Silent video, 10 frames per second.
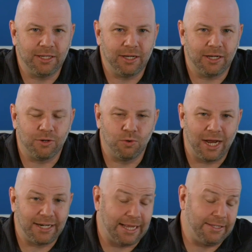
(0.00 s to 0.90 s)
who
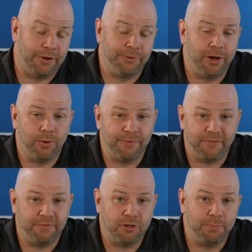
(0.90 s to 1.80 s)
I don't know
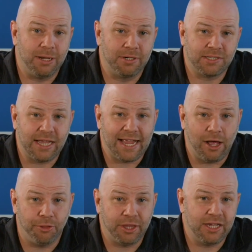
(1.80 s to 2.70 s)
if he'll be able to stay
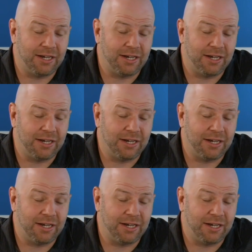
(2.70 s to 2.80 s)
healthy.